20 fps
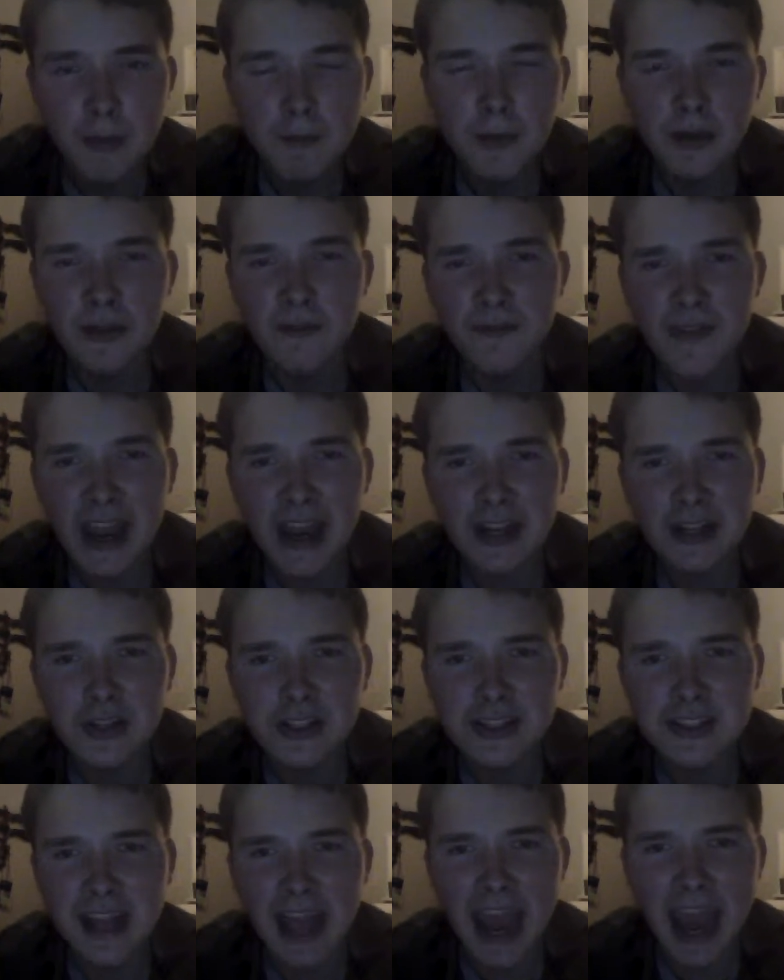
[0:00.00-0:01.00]
But the fact
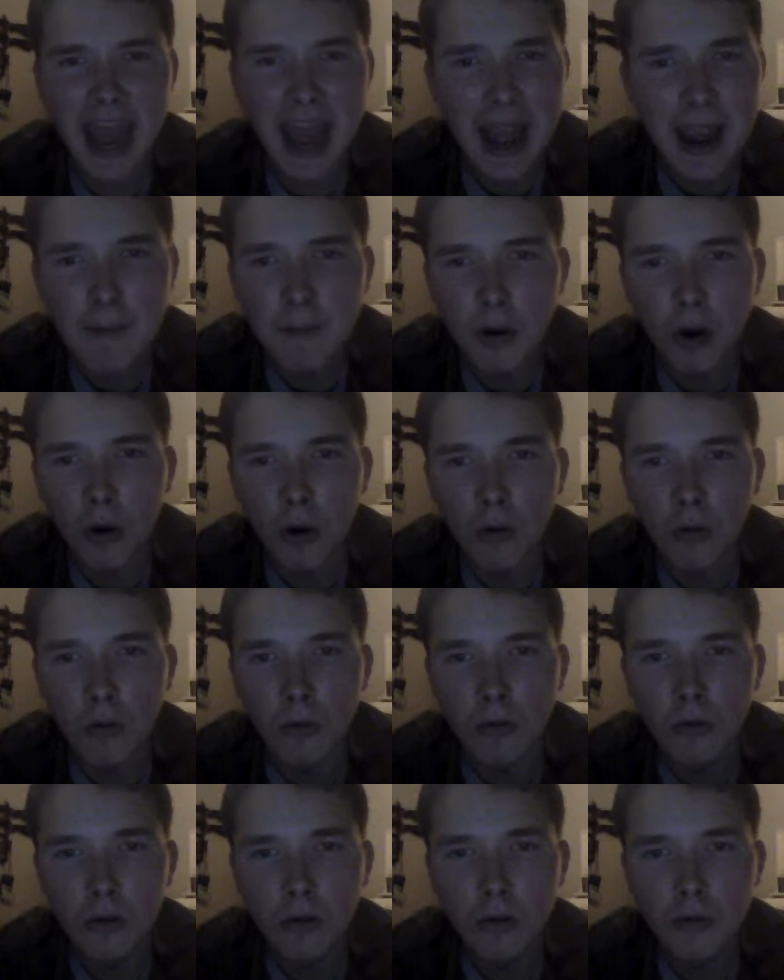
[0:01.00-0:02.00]
is that ammo,
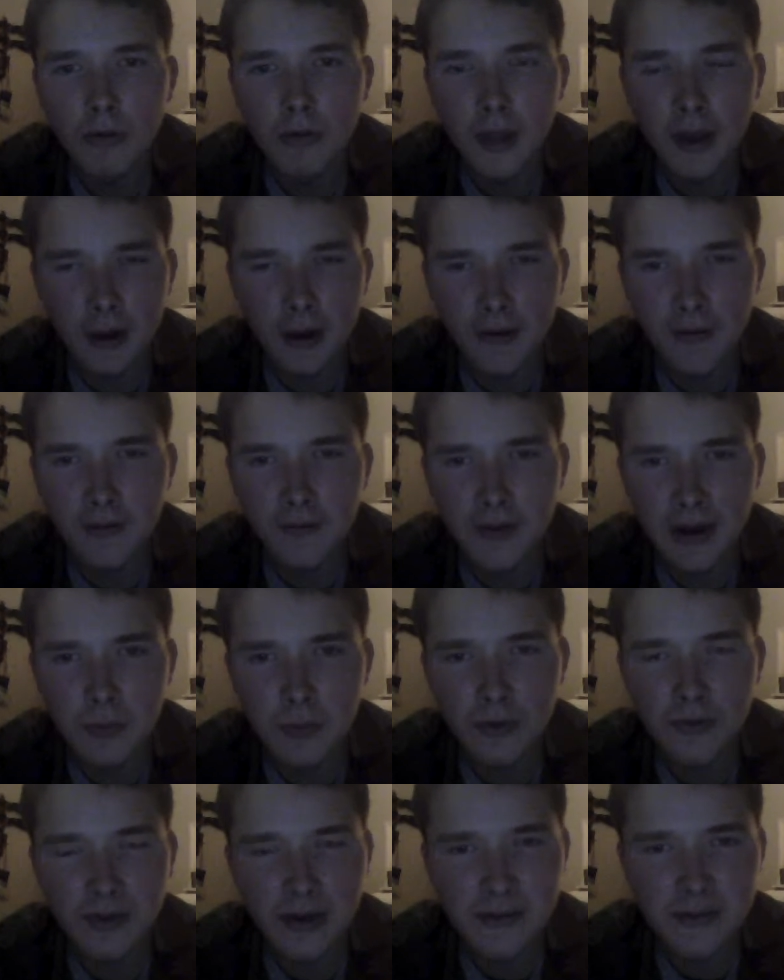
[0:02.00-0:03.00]
the
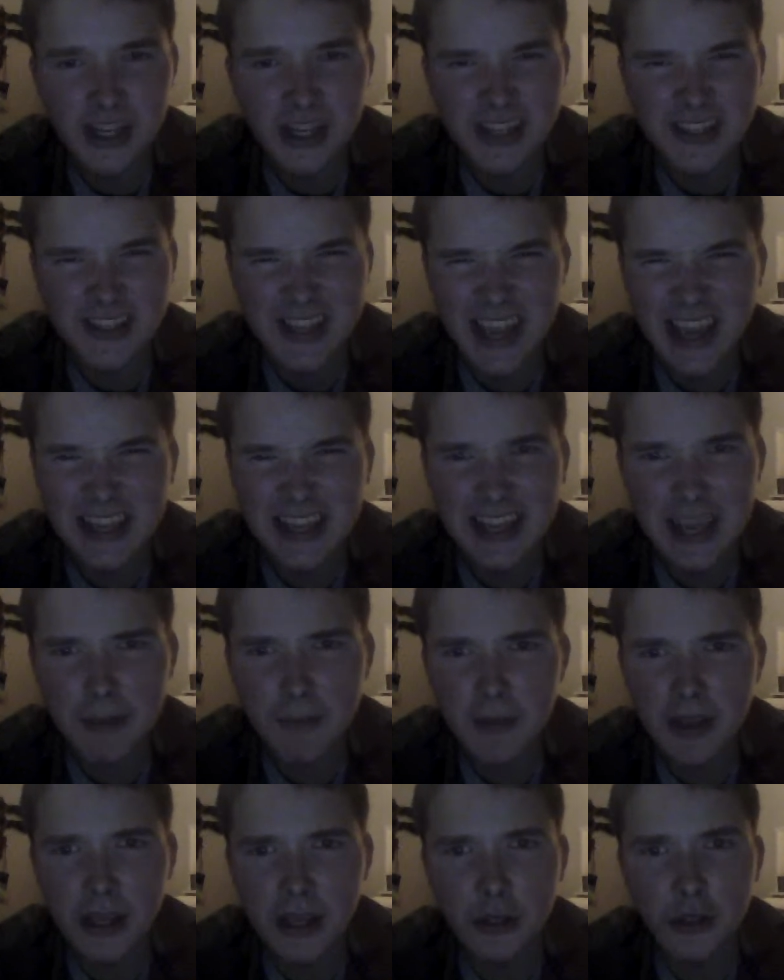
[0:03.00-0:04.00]
5.56,
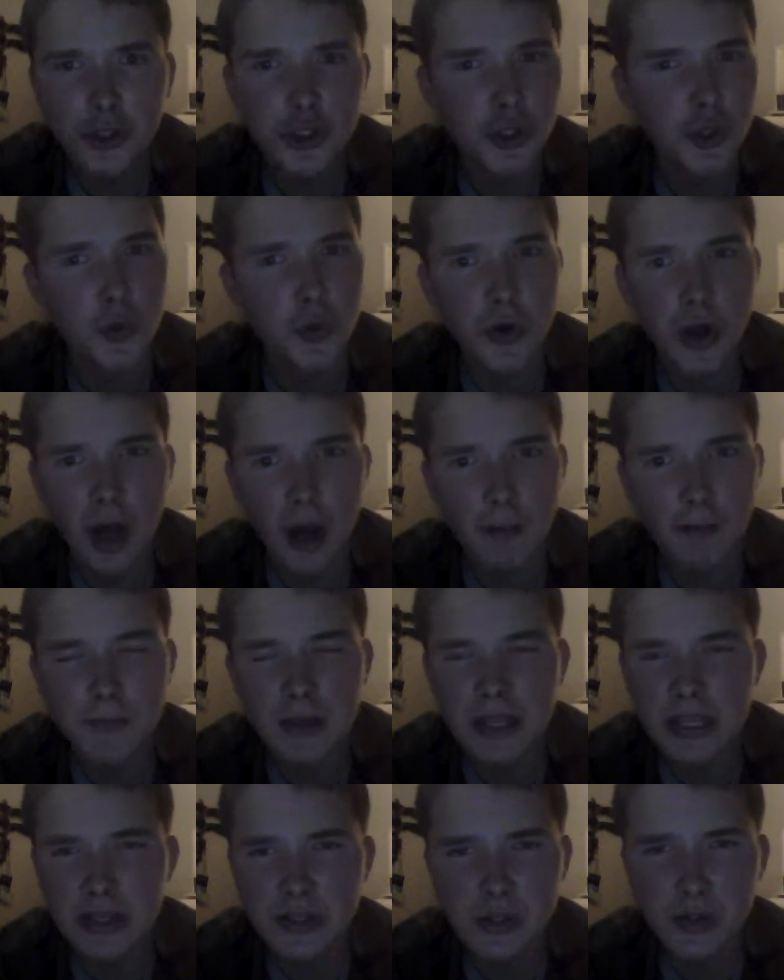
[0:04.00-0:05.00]
kept getting chewed up
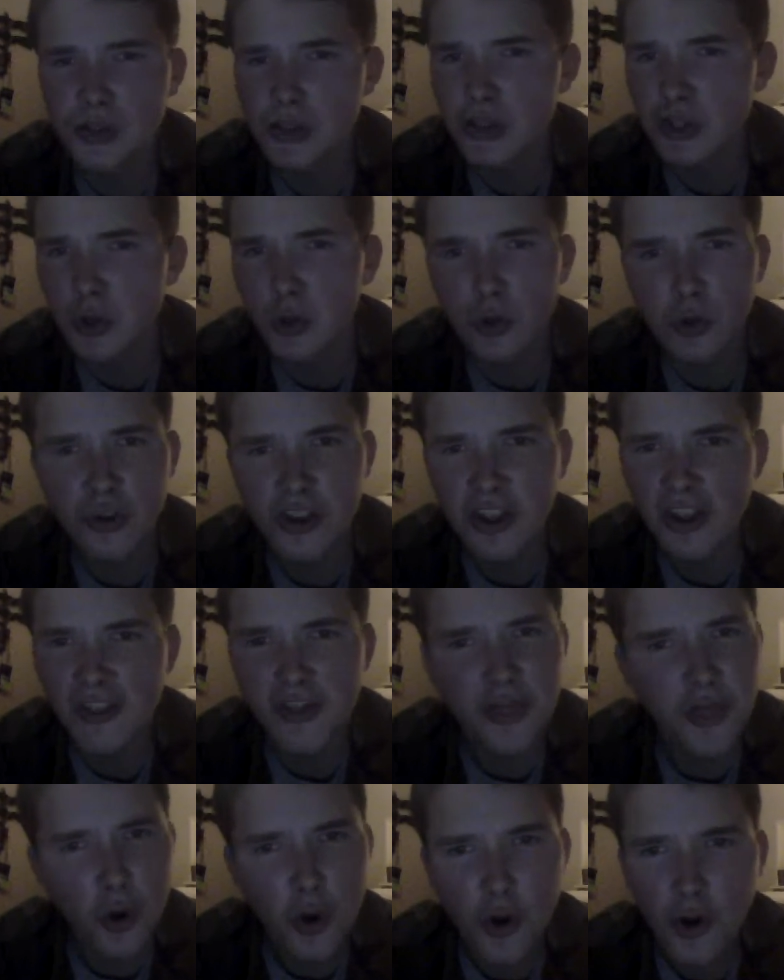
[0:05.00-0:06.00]
because it was still only a
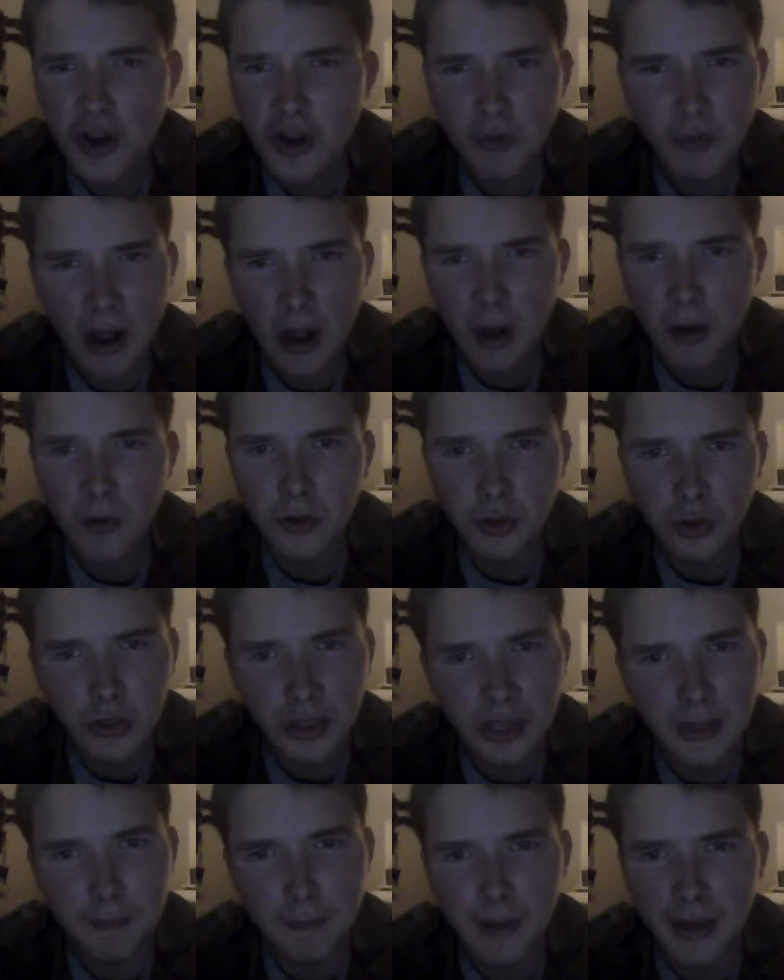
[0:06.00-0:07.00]
30-round
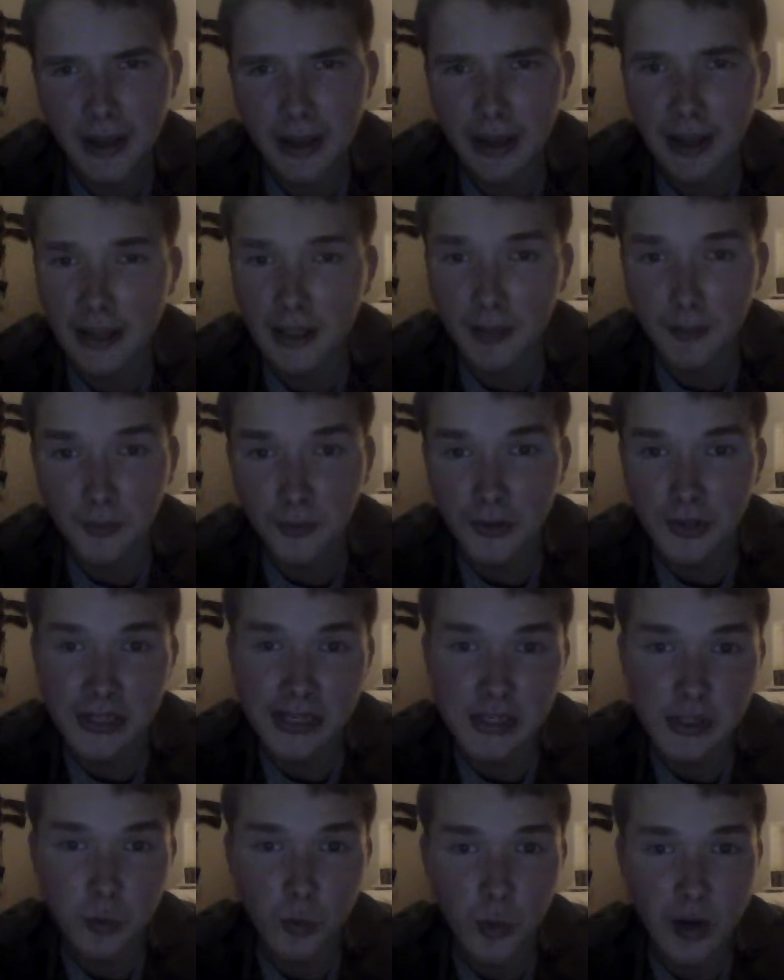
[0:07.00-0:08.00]
clip, and the
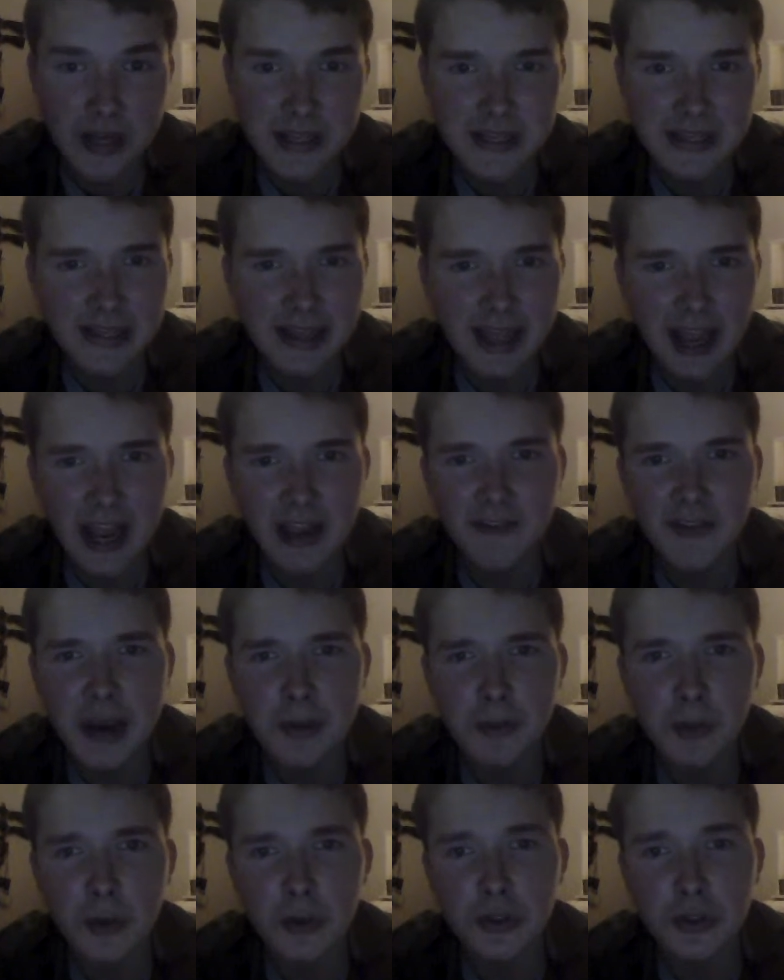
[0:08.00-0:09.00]
Marines wasted a lot of
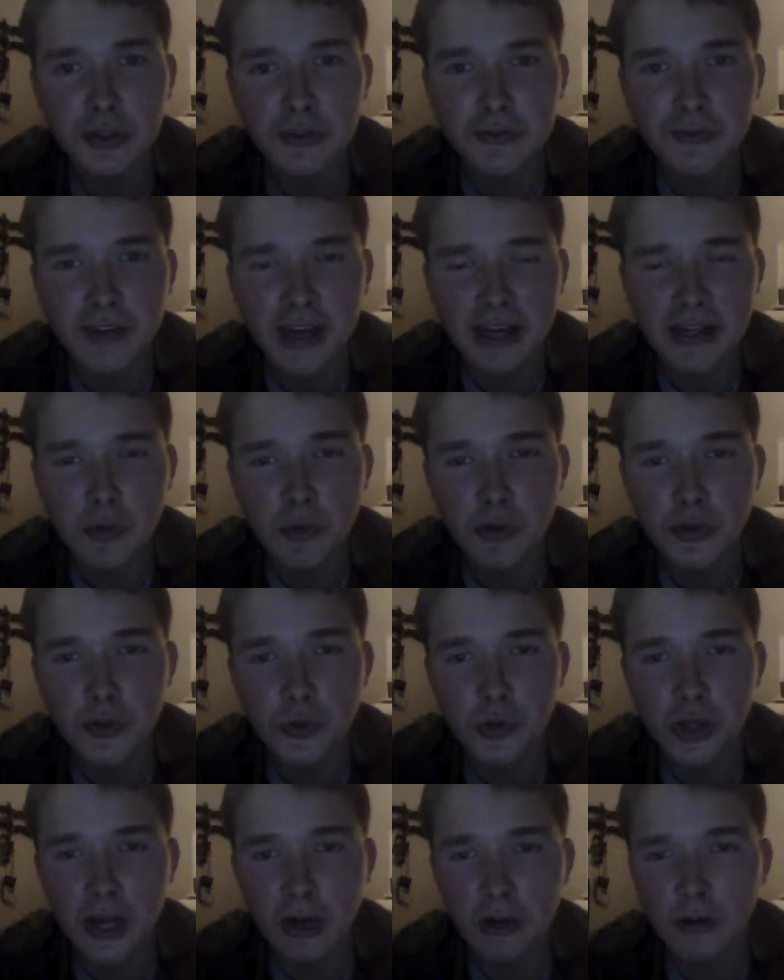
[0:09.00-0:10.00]
ammo due to the fact they went
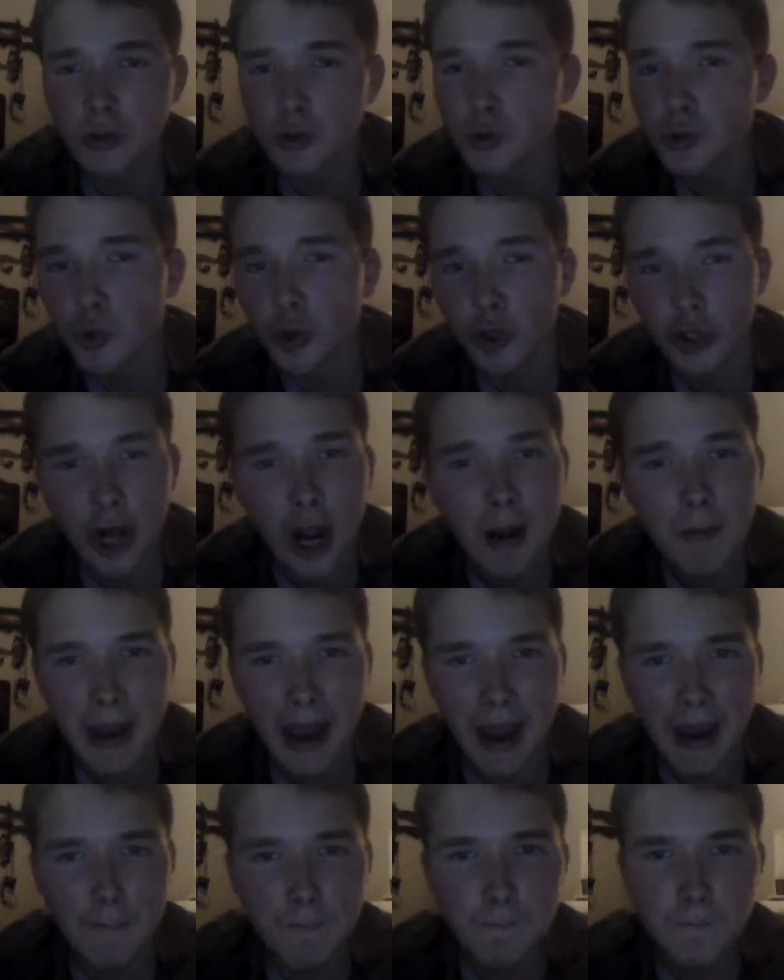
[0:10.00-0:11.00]
to a lot of close quarter
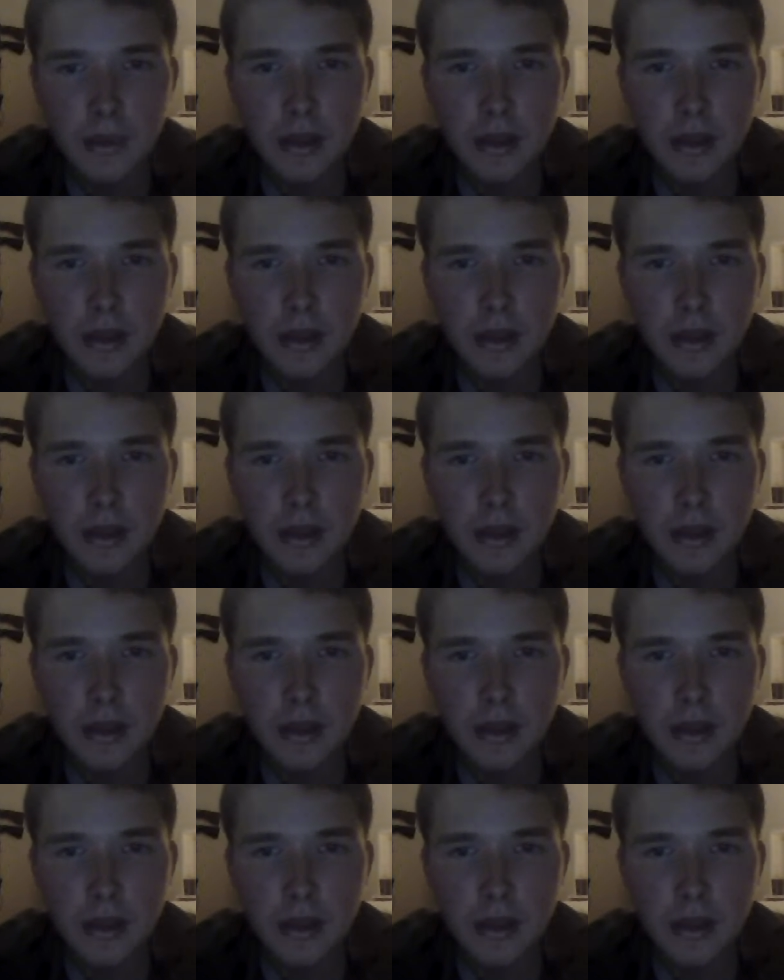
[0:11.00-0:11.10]
combat.